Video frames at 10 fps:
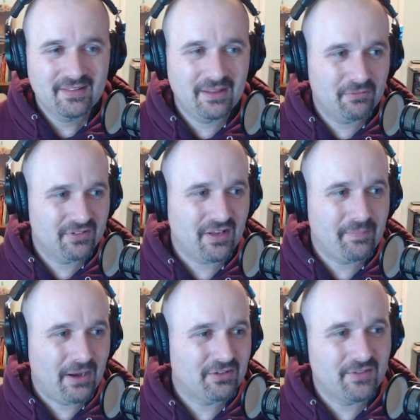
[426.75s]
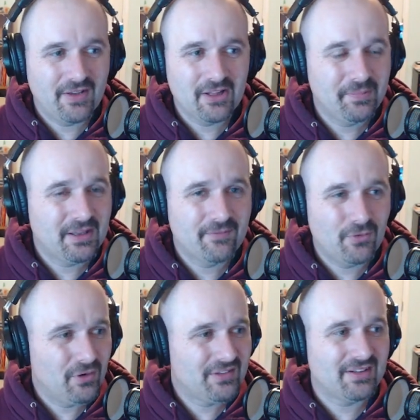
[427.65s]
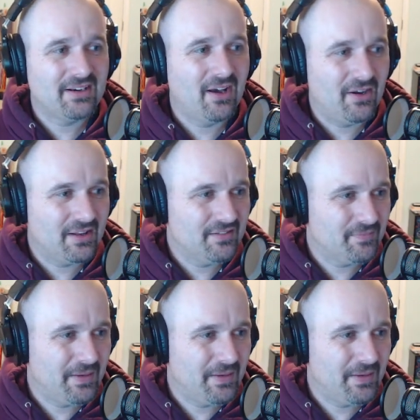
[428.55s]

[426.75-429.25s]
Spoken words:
that was about developing a voice and an audience,